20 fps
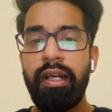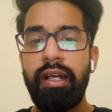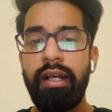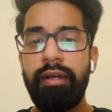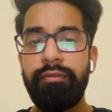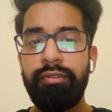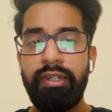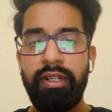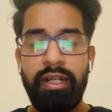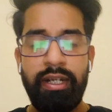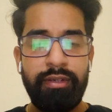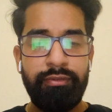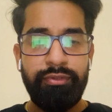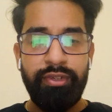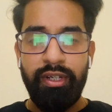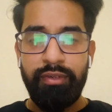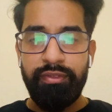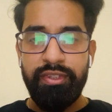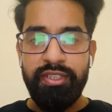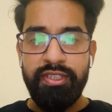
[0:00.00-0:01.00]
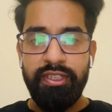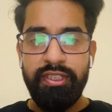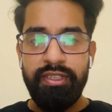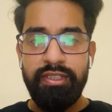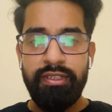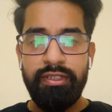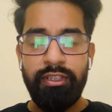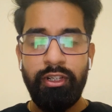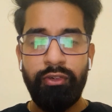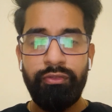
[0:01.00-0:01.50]
We have
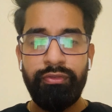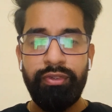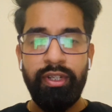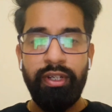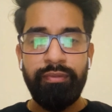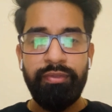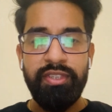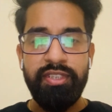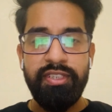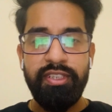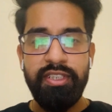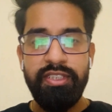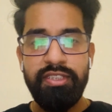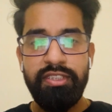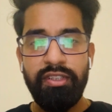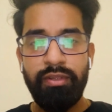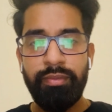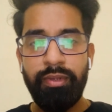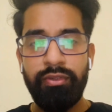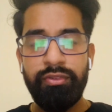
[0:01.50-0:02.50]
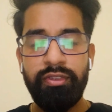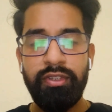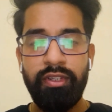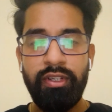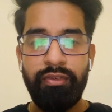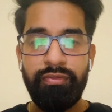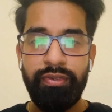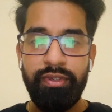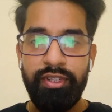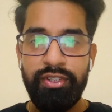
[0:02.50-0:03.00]
discussed about the
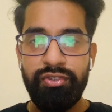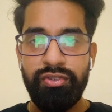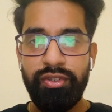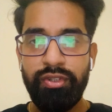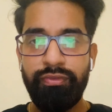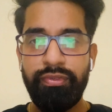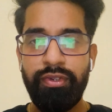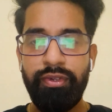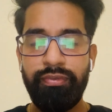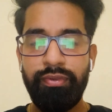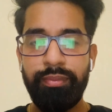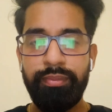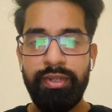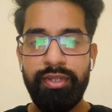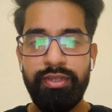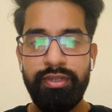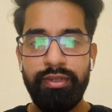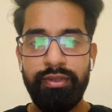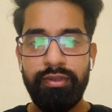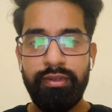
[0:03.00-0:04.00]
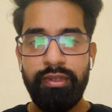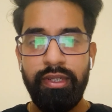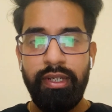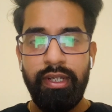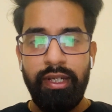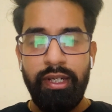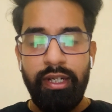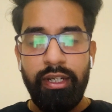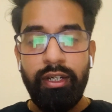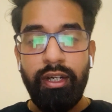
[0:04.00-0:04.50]
definition of defamation,
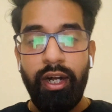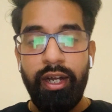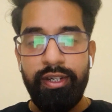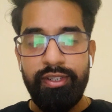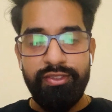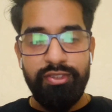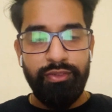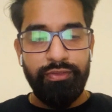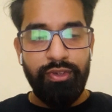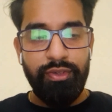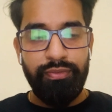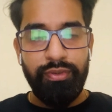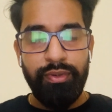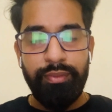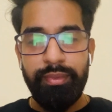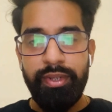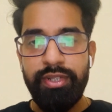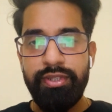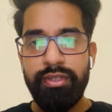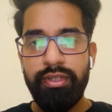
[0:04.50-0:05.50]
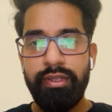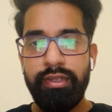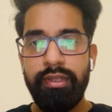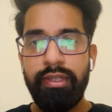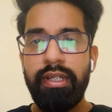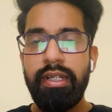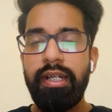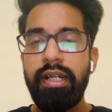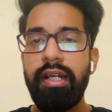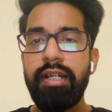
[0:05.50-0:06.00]
kinds of defamation,
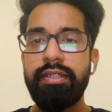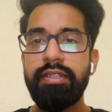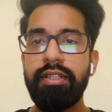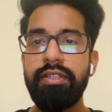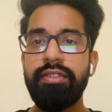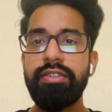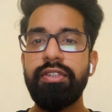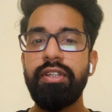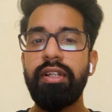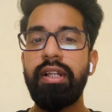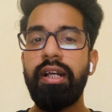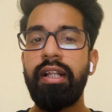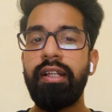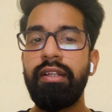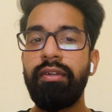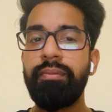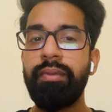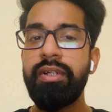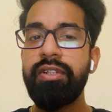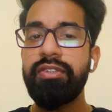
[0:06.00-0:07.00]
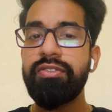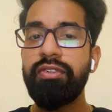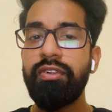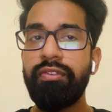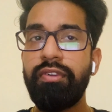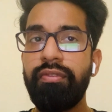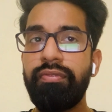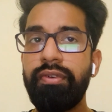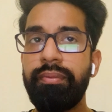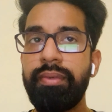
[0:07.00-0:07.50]
essential elements of
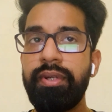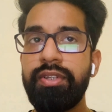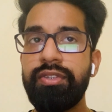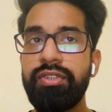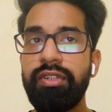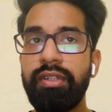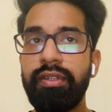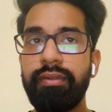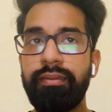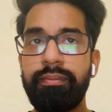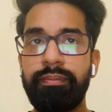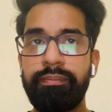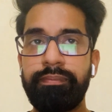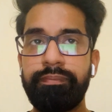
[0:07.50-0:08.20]
defamation,